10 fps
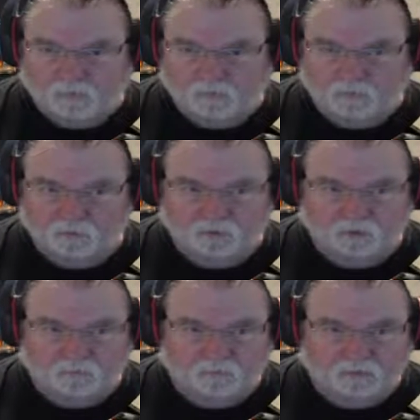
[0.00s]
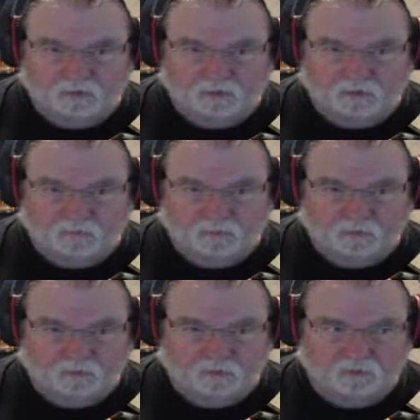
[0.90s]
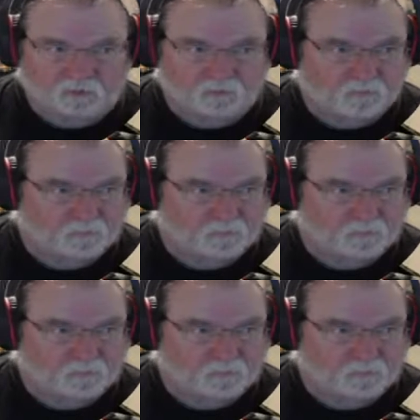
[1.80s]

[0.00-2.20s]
I'll bring it back up here.